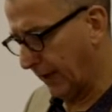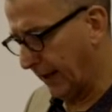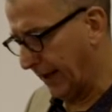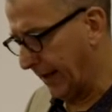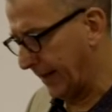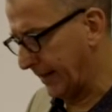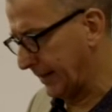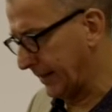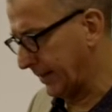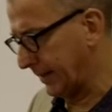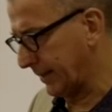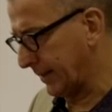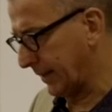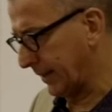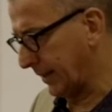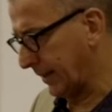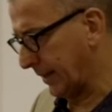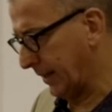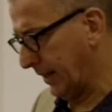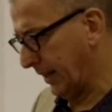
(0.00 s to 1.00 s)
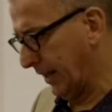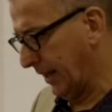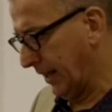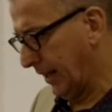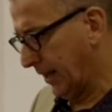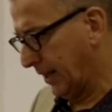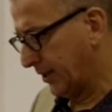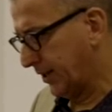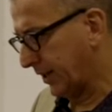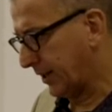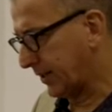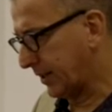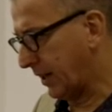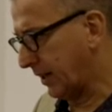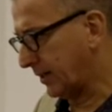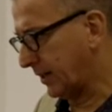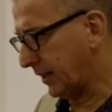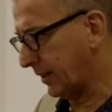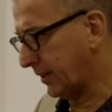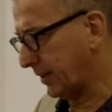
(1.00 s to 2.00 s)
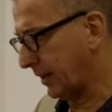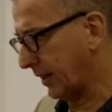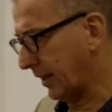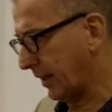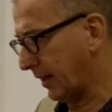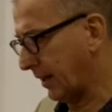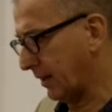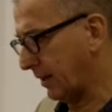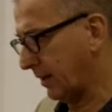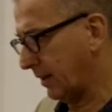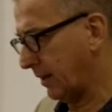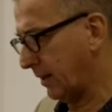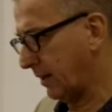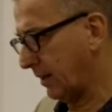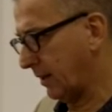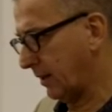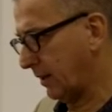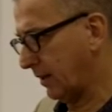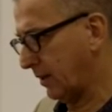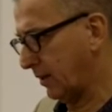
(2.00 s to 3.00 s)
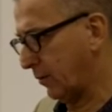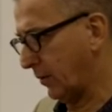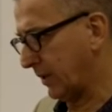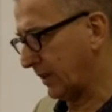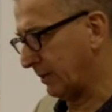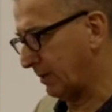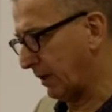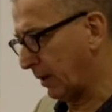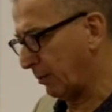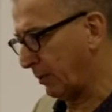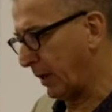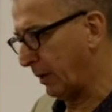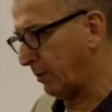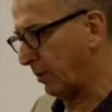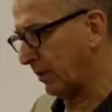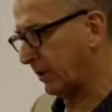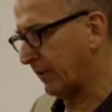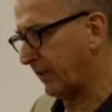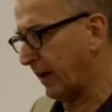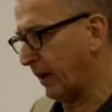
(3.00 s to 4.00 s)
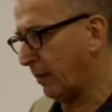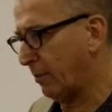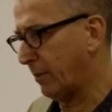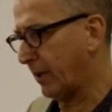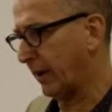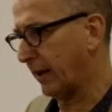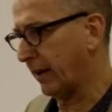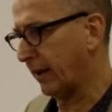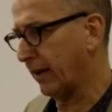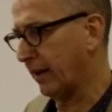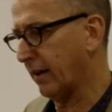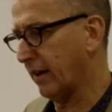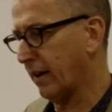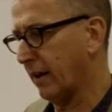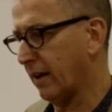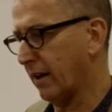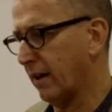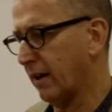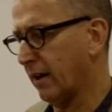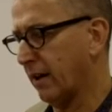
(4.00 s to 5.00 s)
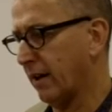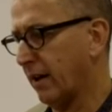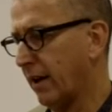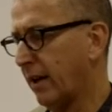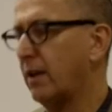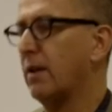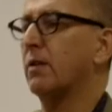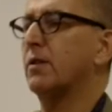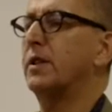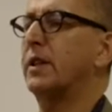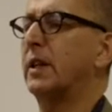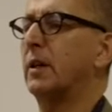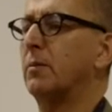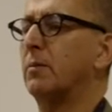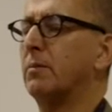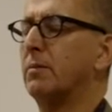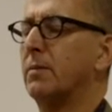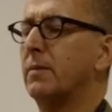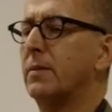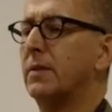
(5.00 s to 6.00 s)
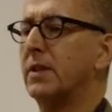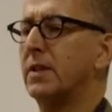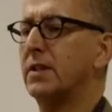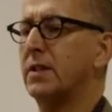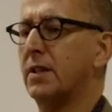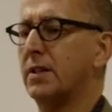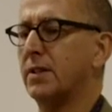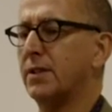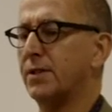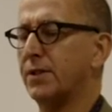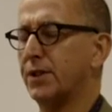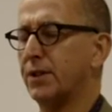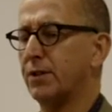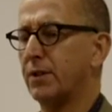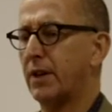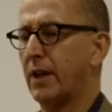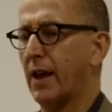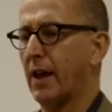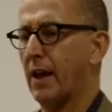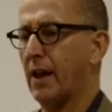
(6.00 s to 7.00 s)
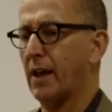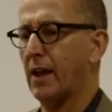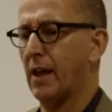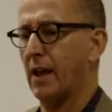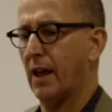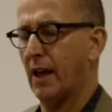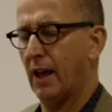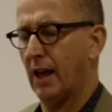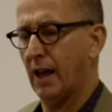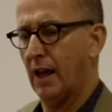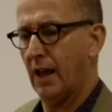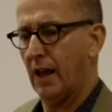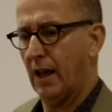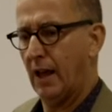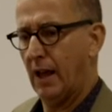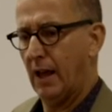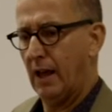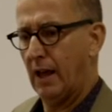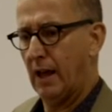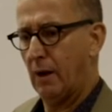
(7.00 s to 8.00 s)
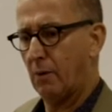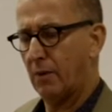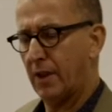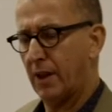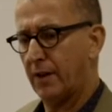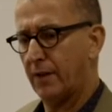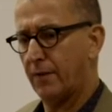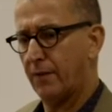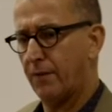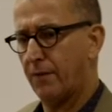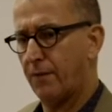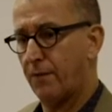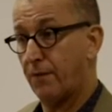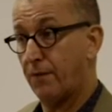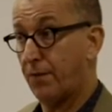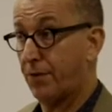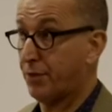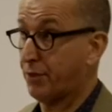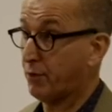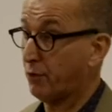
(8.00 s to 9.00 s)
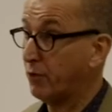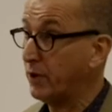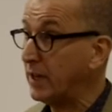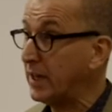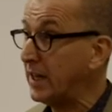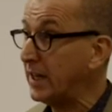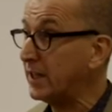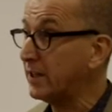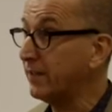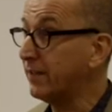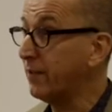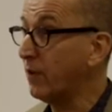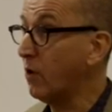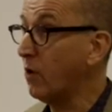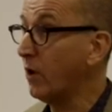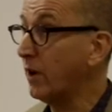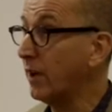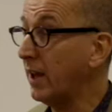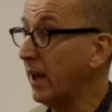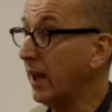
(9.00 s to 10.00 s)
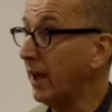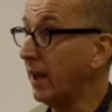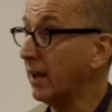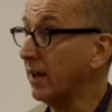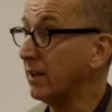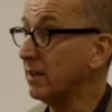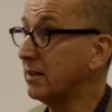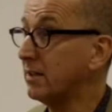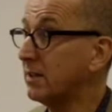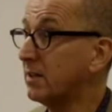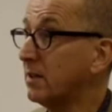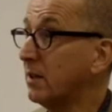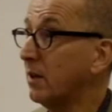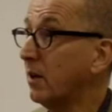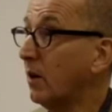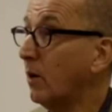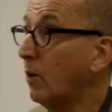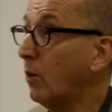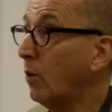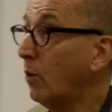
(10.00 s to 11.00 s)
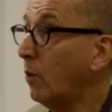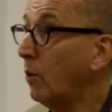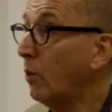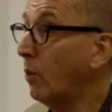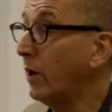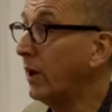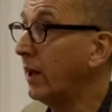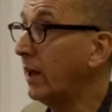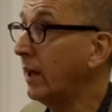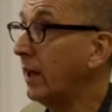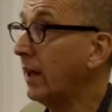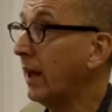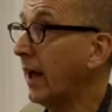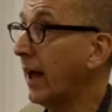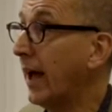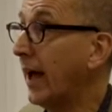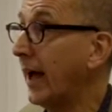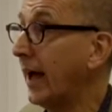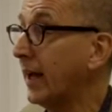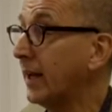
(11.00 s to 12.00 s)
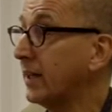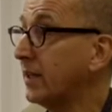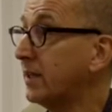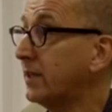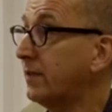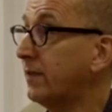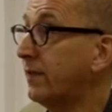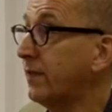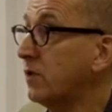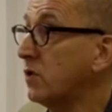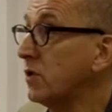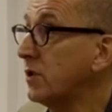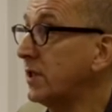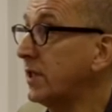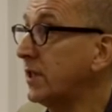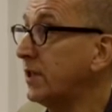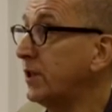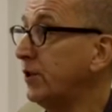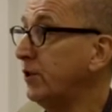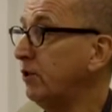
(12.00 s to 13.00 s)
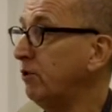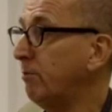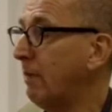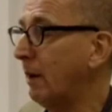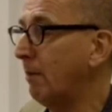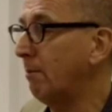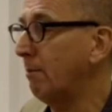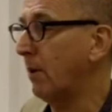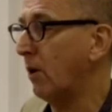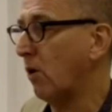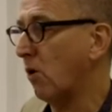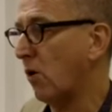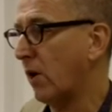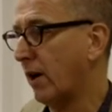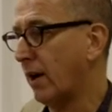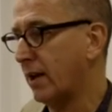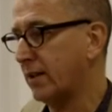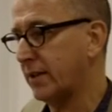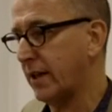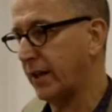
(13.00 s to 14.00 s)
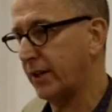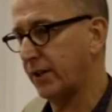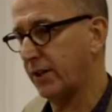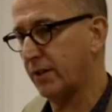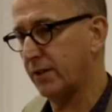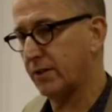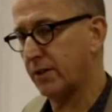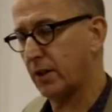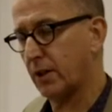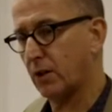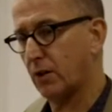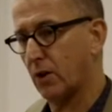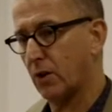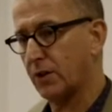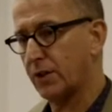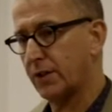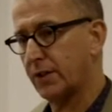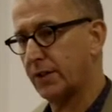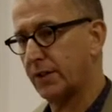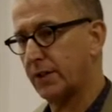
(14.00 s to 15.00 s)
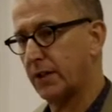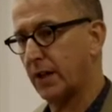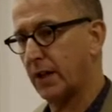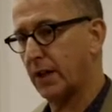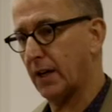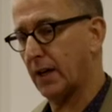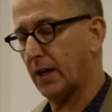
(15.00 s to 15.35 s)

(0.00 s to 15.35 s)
And she started with some other people developing in Nottingham Citizens UK. And within 3 to 4 years, we had 42 member organisations across